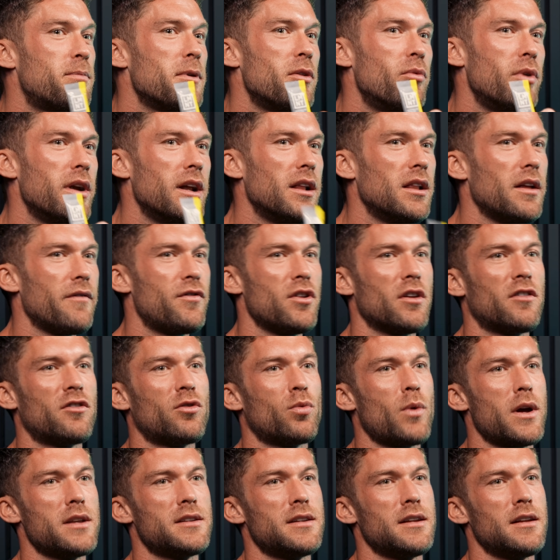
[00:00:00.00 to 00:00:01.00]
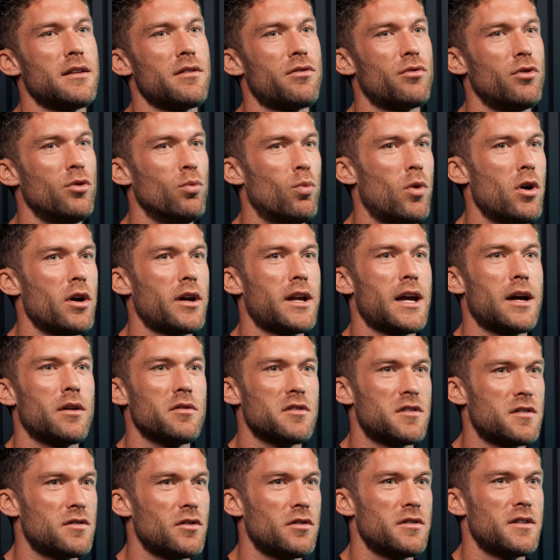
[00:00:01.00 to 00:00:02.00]
be real, if you're sweating through workouts,
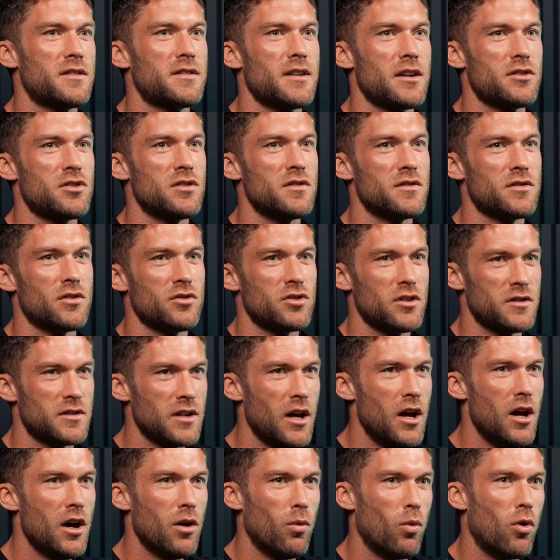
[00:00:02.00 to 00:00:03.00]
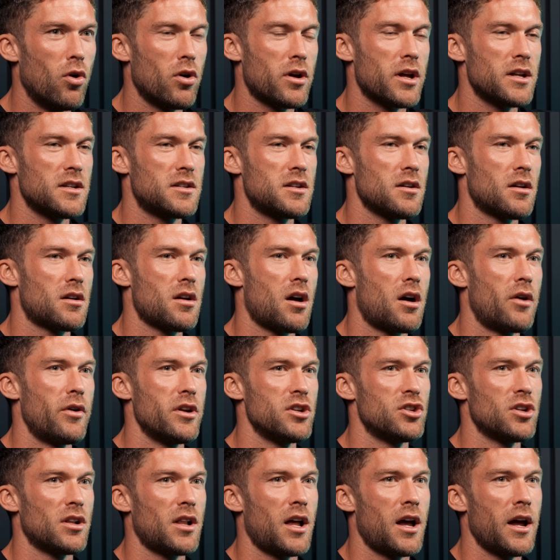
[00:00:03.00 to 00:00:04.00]
sauna sessions, or just walking to your car in
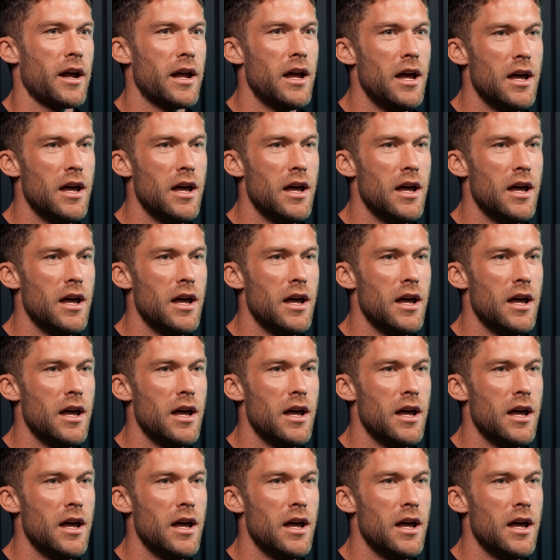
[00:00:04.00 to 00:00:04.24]
July,